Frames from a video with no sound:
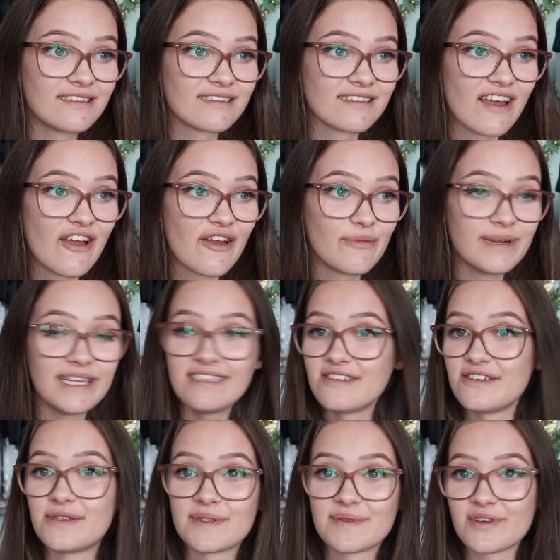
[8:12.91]
so please do
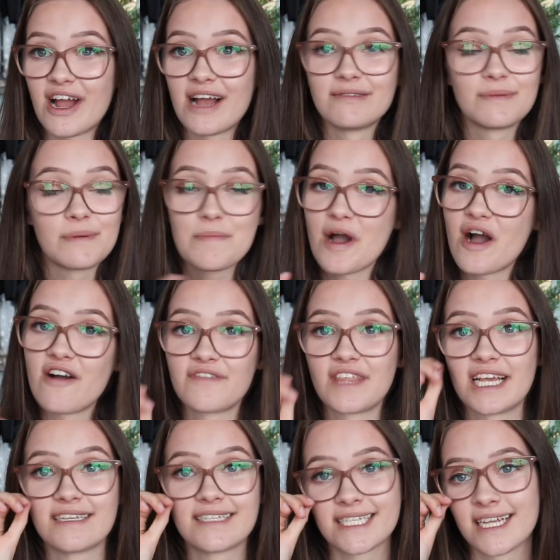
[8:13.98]
subscribe to be part of
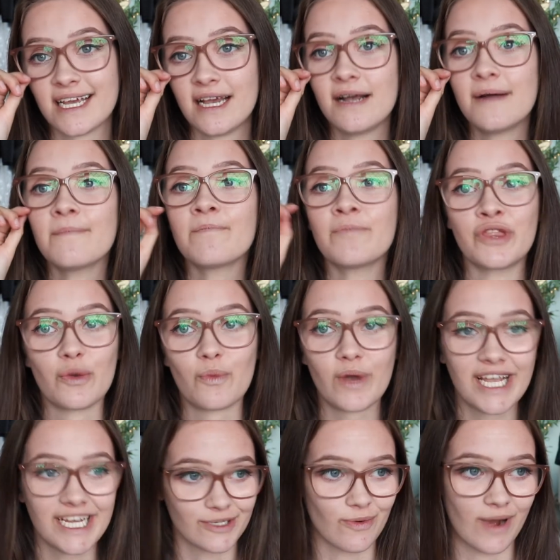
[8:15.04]
this
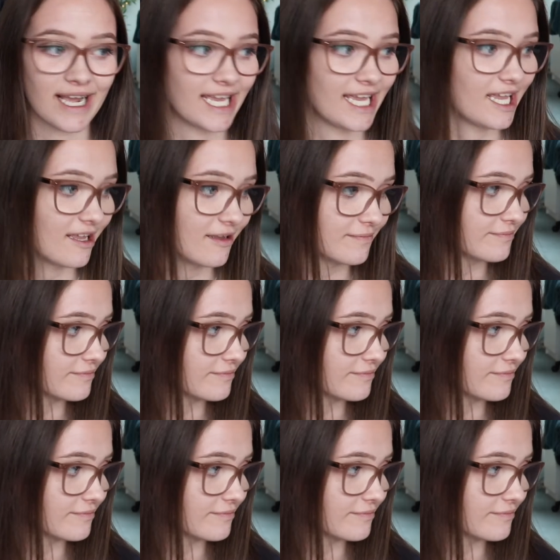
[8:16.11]
weird, wacky,